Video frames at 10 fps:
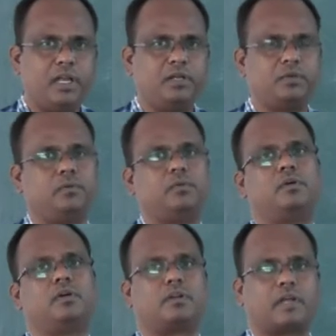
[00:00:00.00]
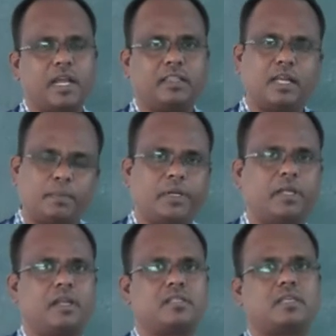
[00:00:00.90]
fail to
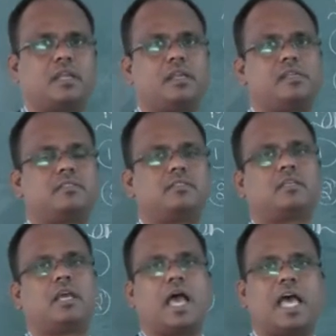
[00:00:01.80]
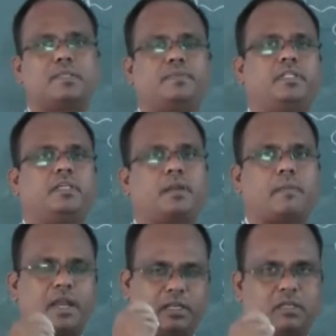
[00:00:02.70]
write that particular sentence
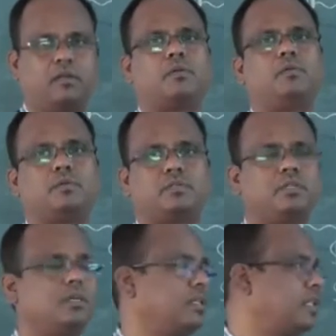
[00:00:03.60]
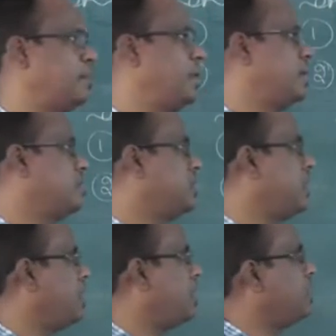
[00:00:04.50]
as per the grammatical rules,
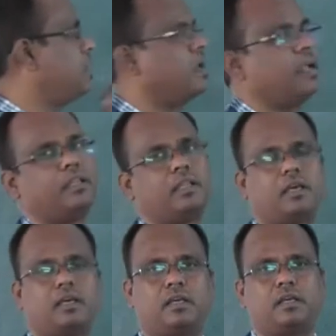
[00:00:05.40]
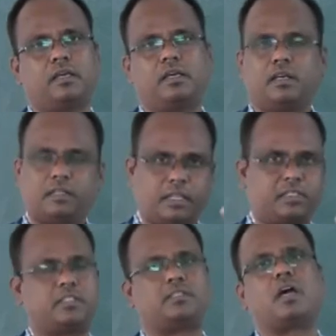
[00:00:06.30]
that becomes an error, and
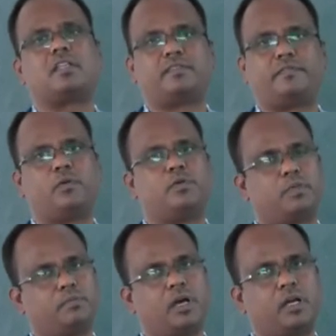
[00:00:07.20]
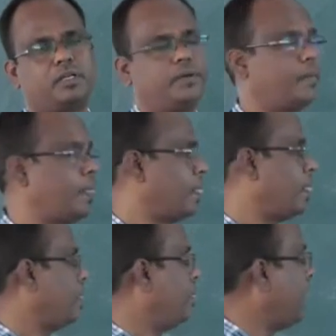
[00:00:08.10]
there is a chance of losing
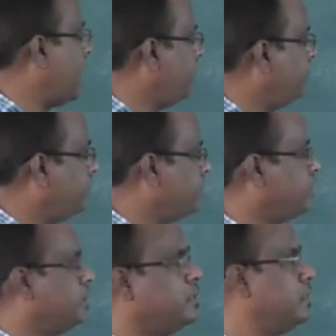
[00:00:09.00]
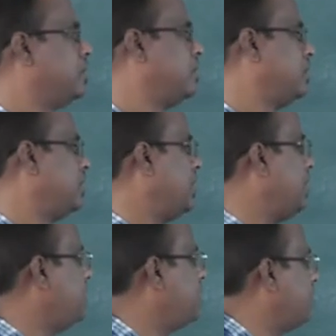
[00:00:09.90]
mark. Then
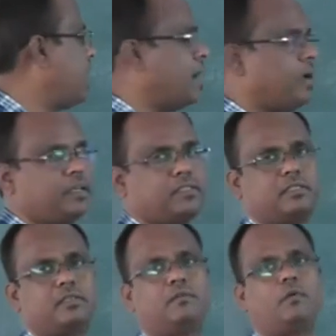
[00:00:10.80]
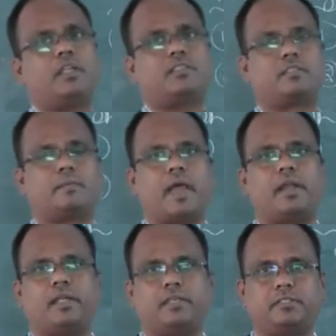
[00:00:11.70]
the semantics.
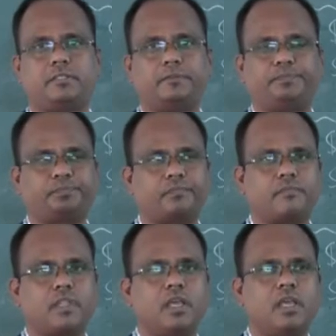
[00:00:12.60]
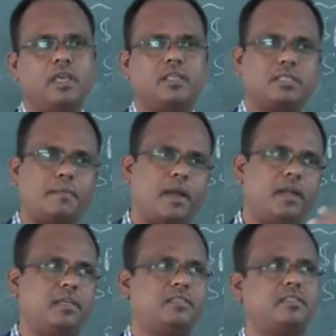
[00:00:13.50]
What is semantics?
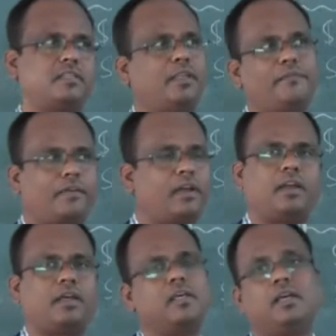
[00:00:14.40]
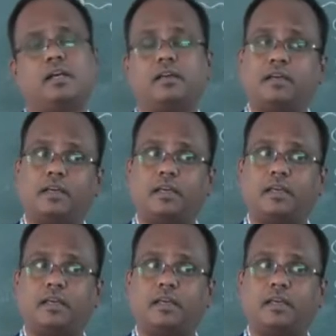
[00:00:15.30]
Semantics is a different